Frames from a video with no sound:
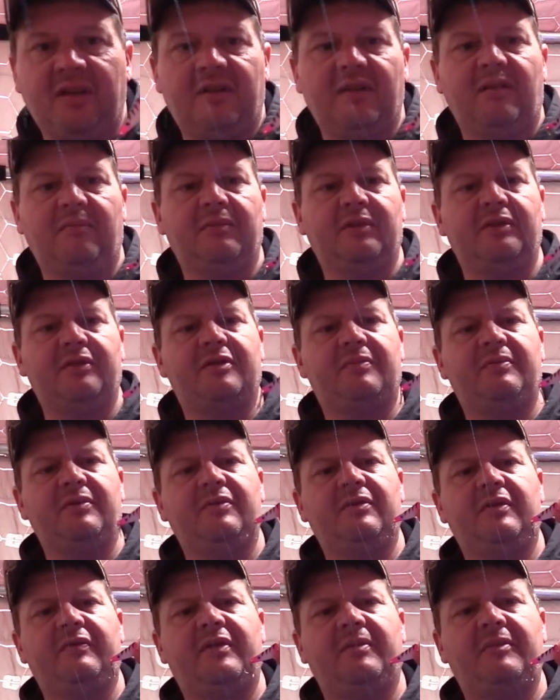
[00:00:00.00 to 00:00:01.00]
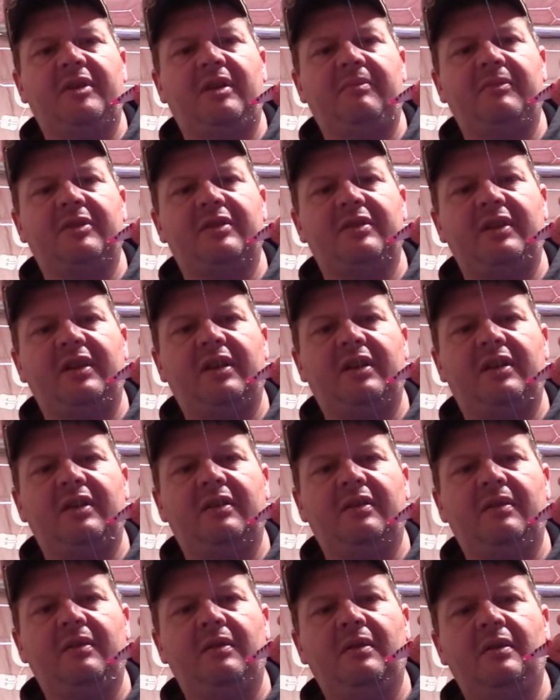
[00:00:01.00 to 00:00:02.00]
tumbler spoon if I'm not
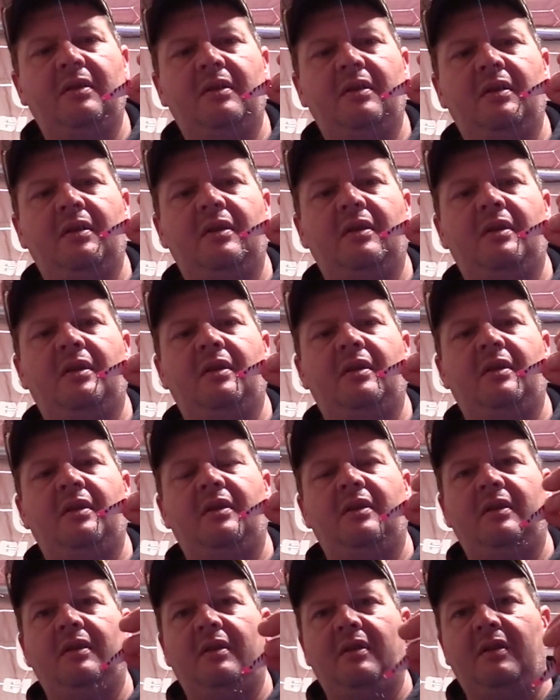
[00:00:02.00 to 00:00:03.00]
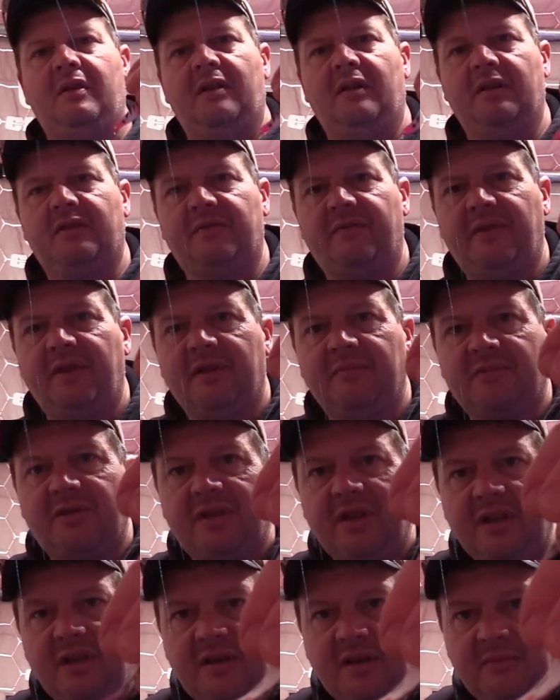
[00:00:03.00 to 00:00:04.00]
mistaken. That's
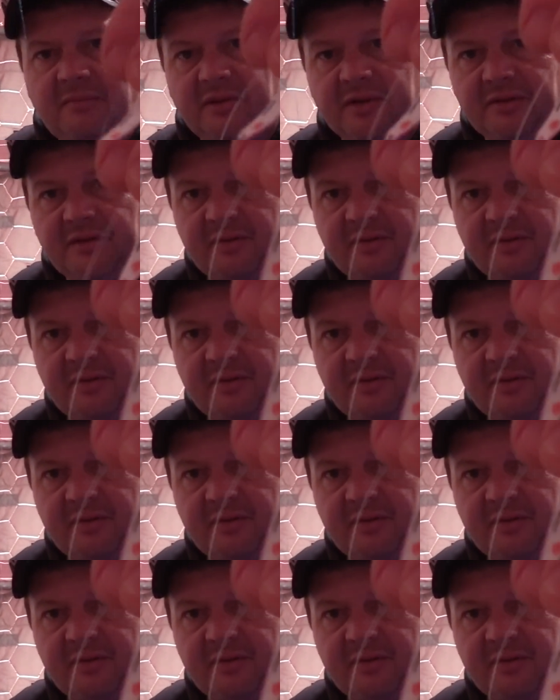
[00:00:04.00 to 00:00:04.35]
VMC tumbler